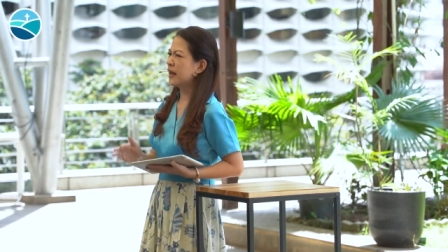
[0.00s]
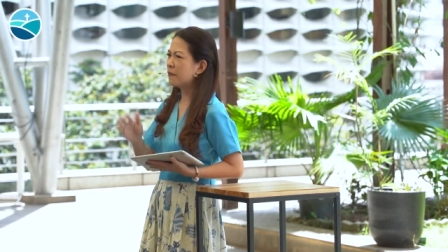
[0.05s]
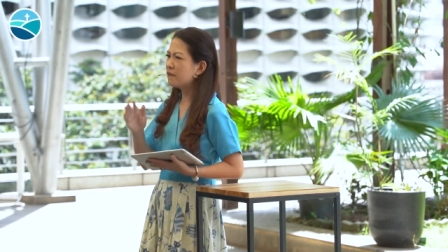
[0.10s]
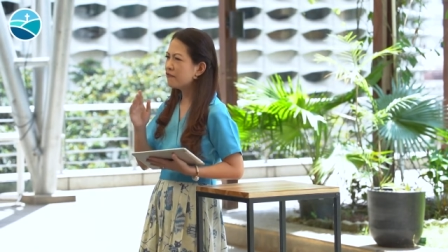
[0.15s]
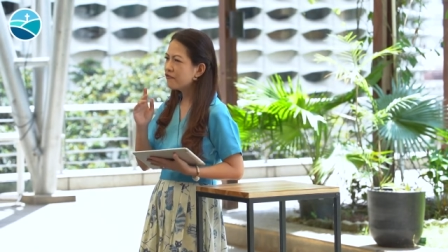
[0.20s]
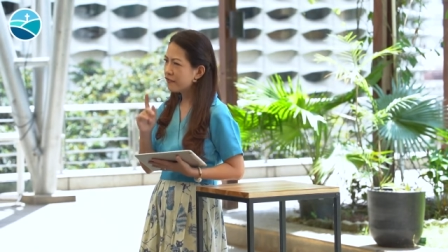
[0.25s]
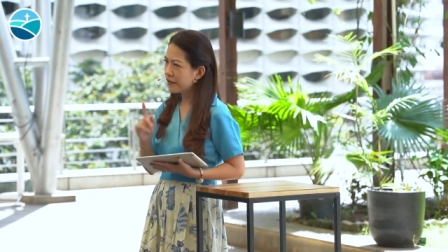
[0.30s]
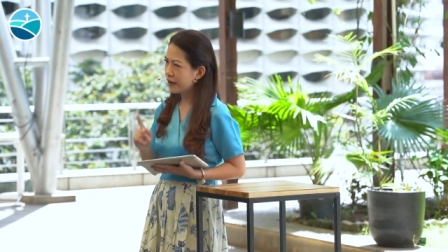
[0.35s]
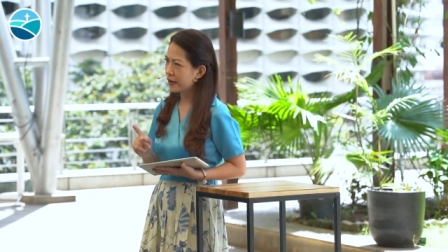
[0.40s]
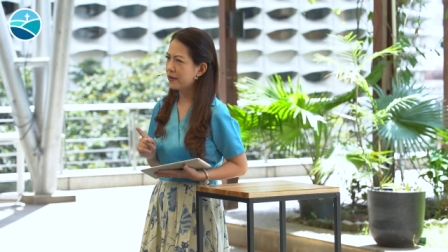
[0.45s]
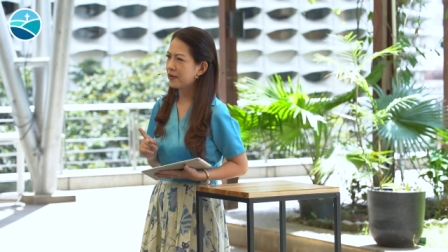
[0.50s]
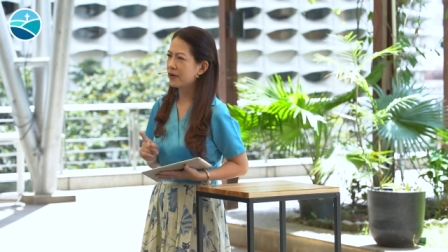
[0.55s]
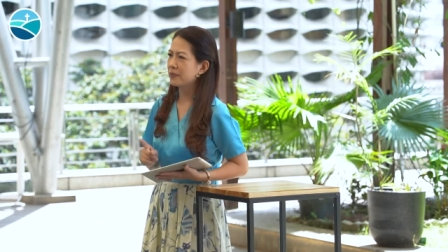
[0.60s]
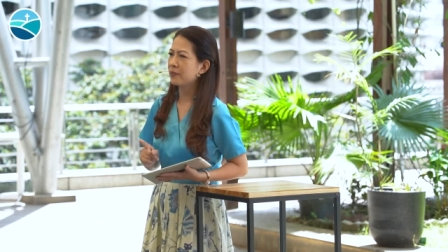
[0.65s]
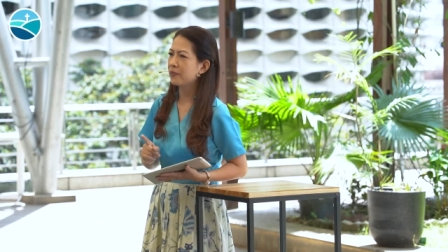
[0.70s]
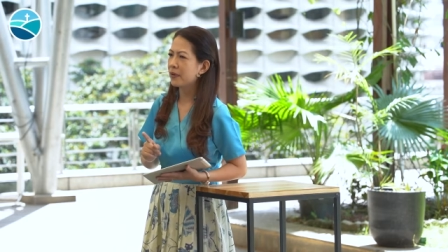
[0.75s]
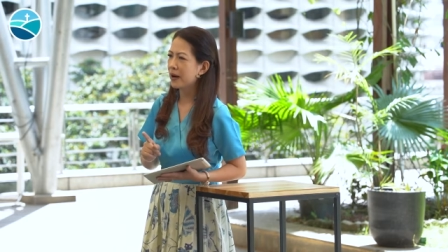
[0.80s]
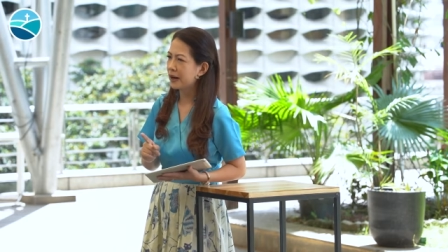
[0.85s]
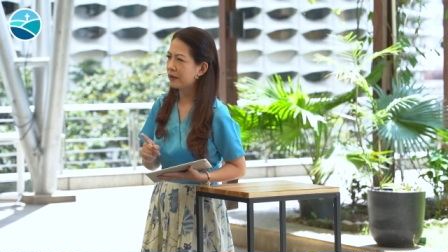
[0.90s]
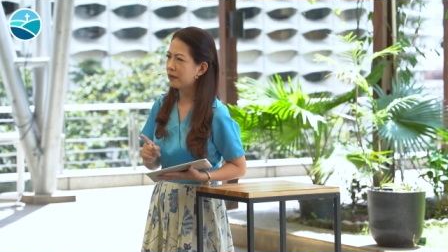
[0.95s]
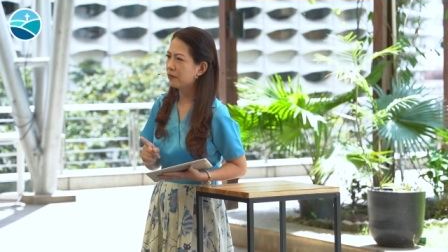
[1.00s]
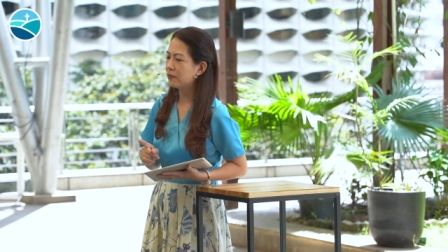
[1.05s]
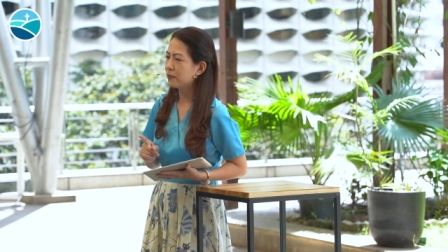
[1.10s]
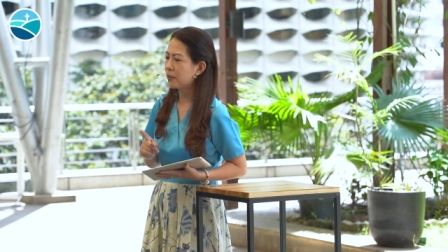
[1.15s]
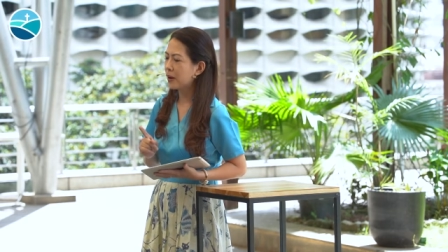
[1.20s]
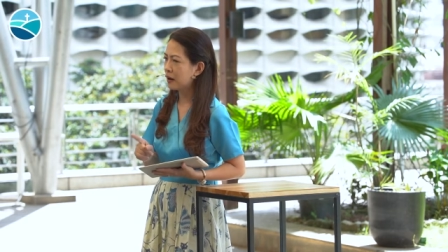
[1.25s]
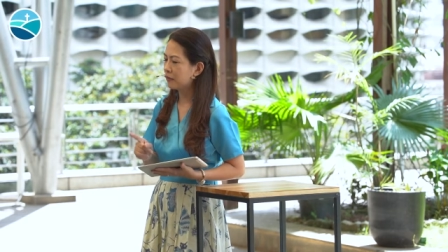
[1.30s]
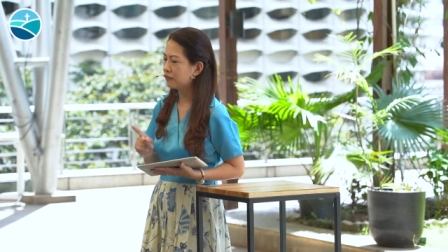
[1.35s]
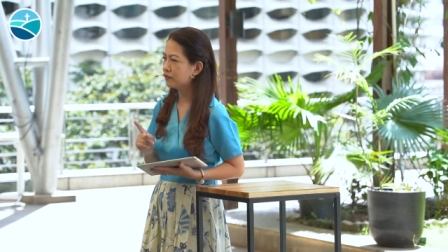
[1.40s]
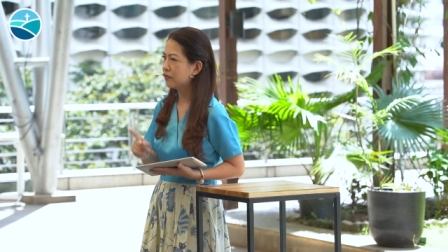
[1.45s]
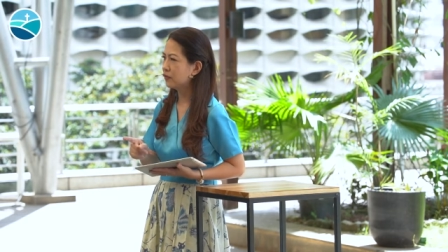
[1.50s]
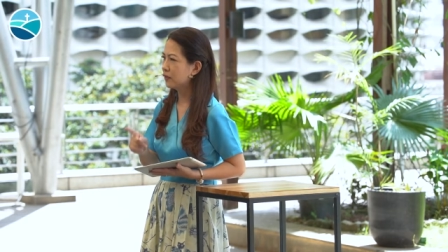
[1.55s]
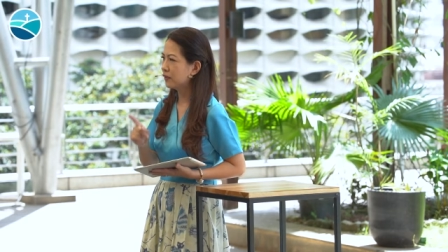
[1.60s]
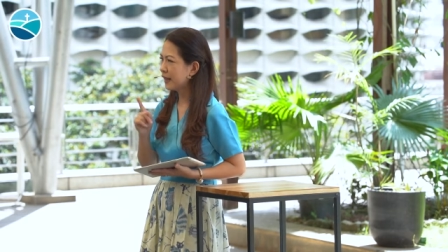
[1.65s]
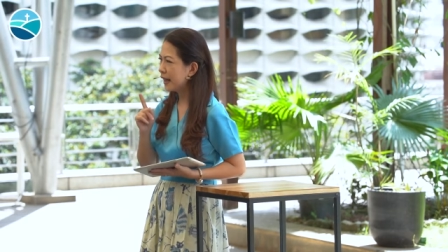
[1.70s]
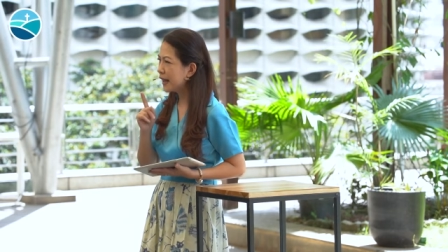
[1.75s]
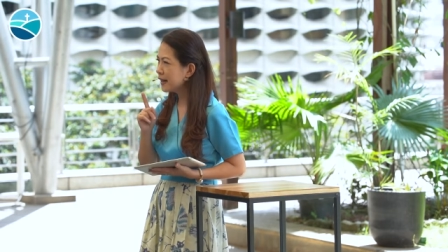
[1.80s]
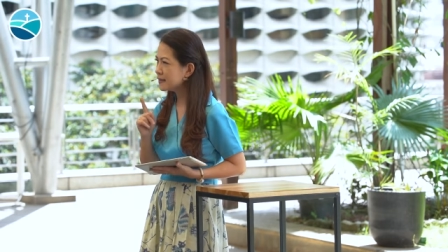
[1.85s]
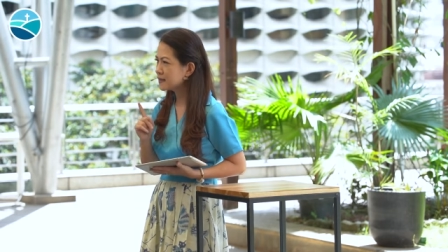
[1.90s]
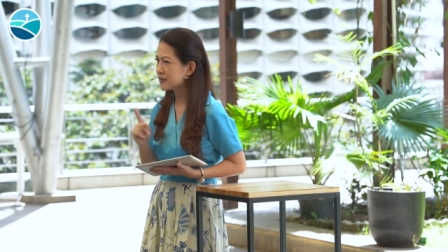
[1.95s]
I'm very proud, proudful.
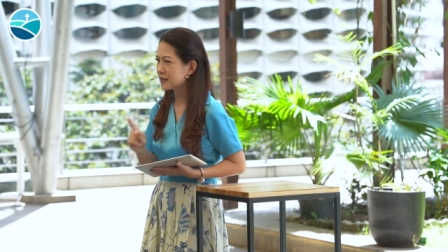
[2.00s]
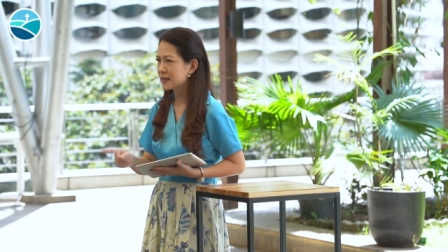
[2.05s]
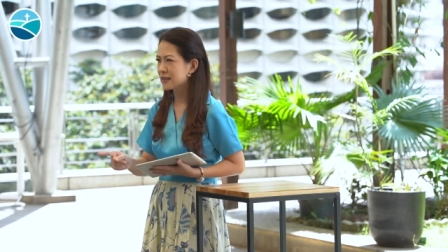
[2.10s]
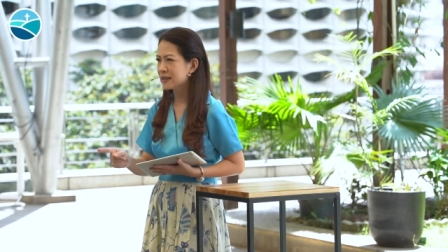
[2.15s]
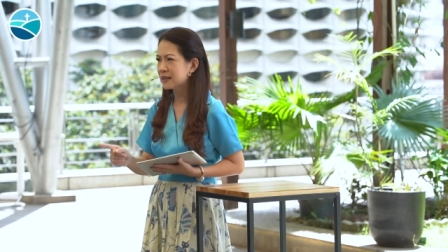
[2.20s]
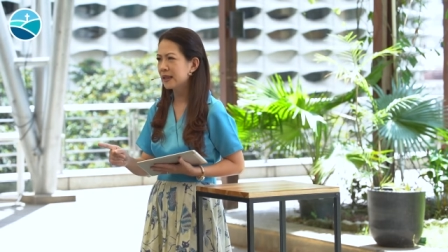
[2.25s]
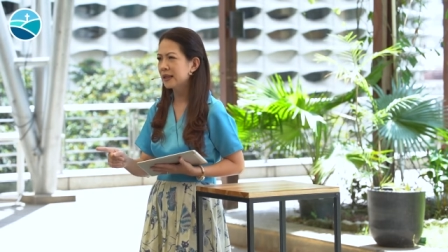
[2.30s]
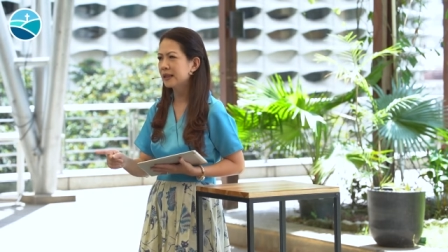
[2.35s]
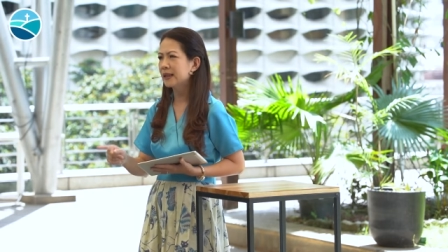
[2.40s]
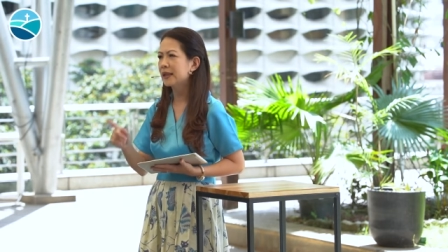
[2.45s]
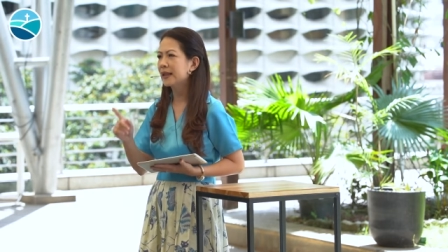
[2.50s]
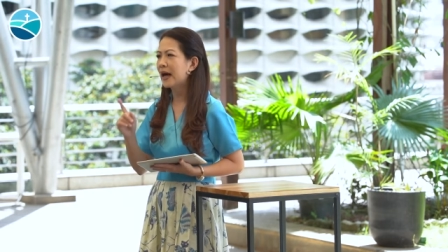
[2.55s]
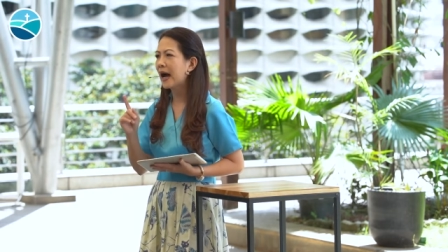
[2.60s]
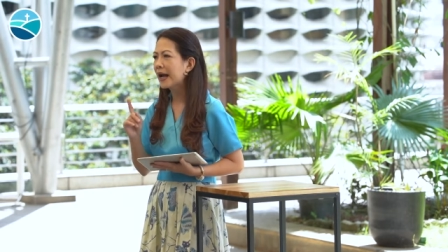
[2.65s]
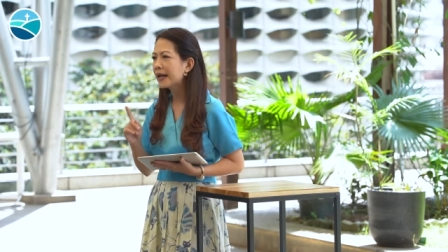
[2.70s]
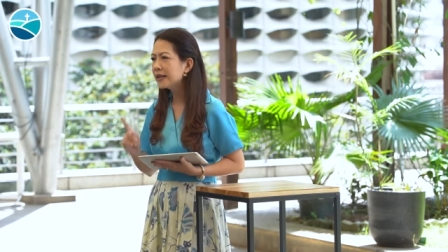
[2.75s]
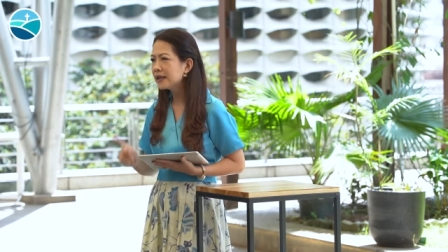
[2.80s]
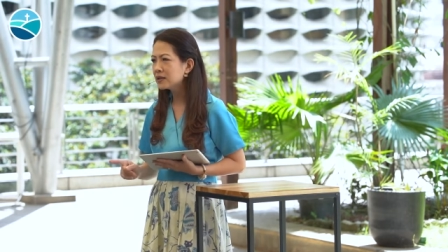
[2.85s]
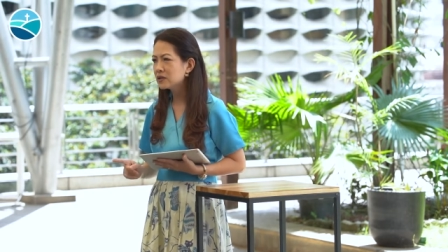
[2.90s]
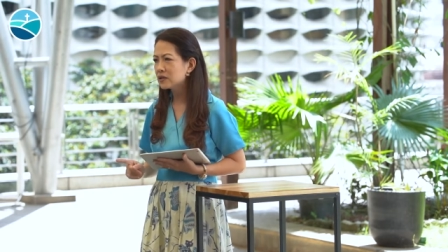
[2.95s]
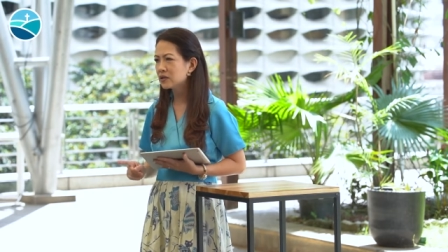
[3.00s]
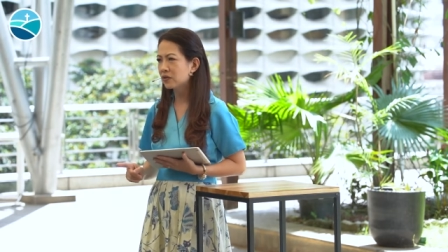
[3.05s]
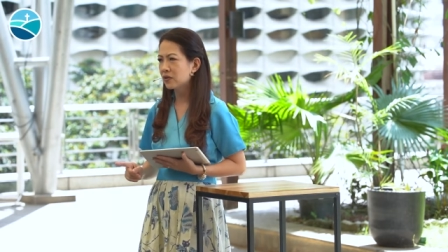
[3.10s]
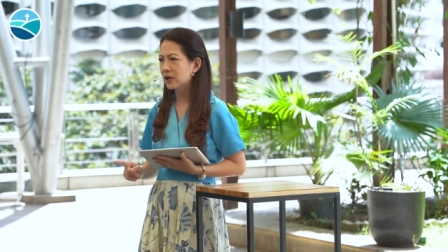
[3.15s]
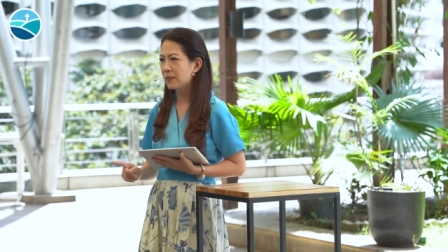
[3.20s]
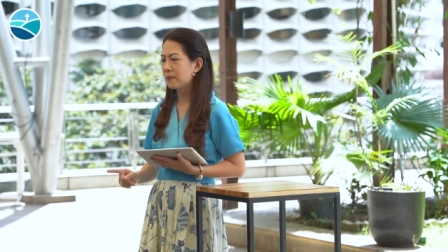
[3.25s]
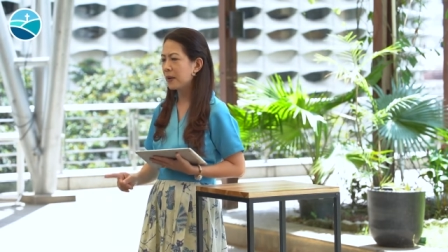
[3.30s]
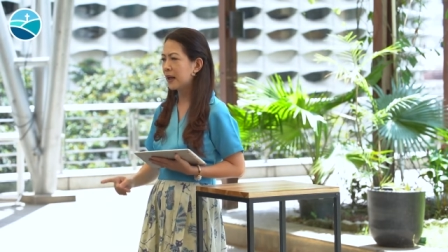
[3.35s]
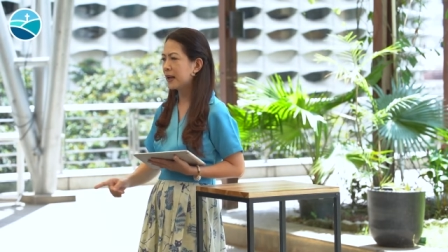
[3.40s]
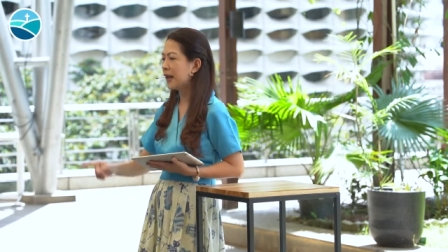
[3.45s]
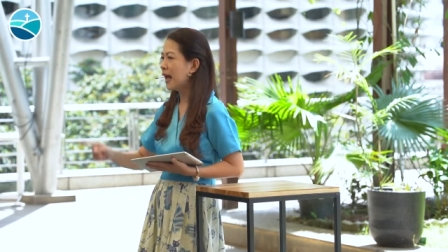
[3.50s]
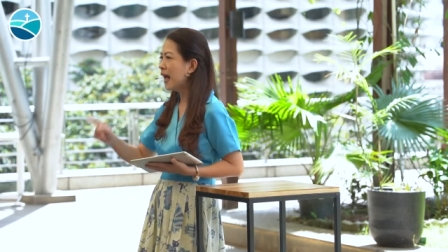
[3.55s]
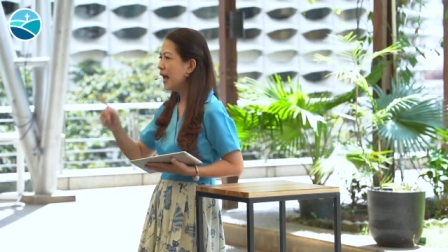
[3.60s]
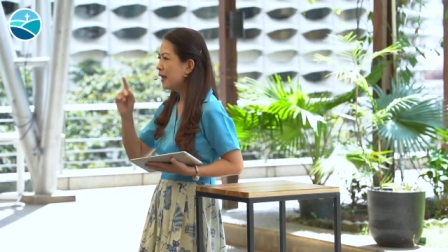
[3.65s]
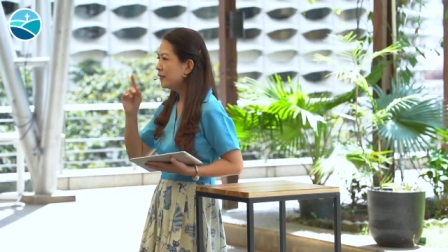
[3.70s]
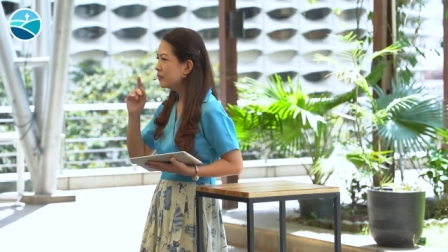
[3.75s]
That is a sin that I need to repent.